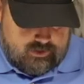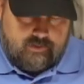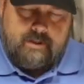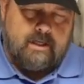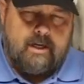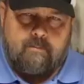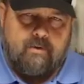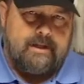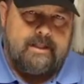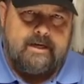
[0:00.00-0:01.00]
So I'm going to kind of
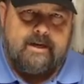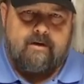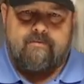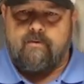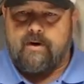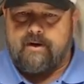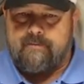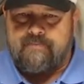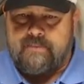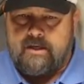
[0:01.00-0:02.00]
break that down for you.
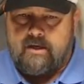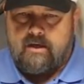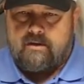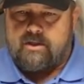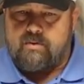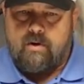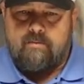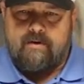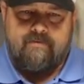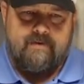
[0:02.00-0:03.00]
The 12 by